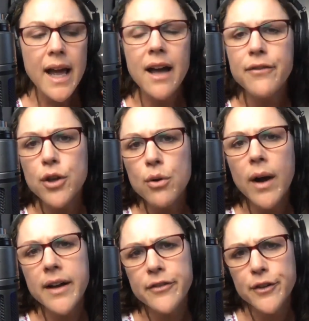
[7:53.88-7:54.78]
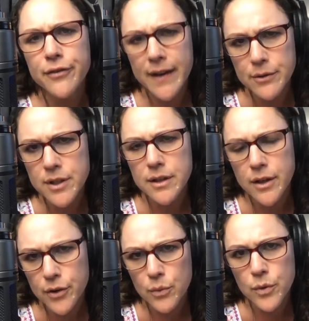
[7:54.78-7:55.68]
have you ever found
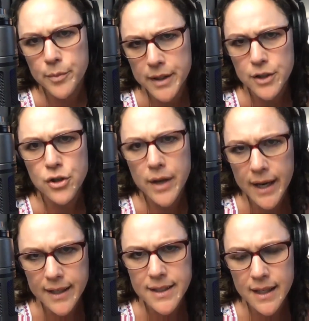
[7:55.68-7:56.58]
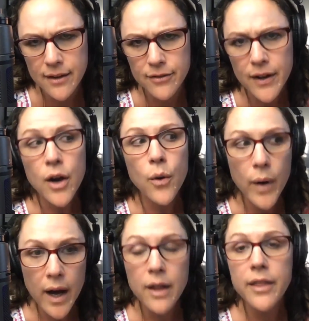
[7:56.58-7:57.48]
another woman attractive?
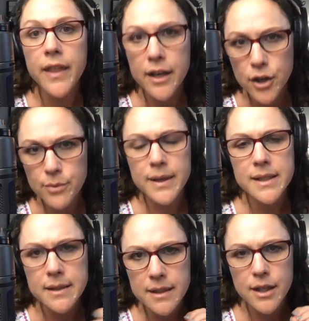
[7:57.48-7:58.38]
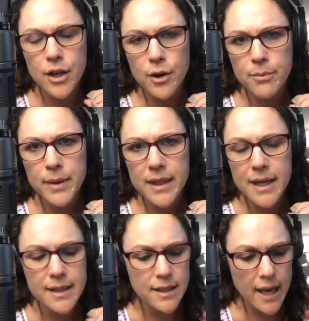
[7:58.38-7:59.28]
Well, then you must, be
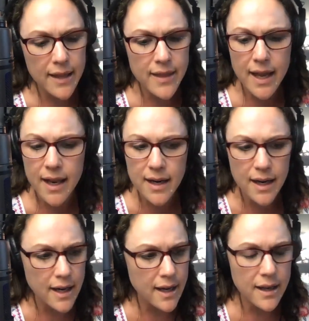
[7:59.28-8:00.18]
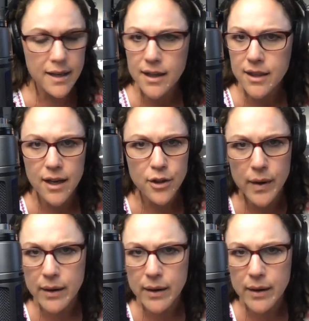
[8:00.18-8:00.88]
this. And then the other way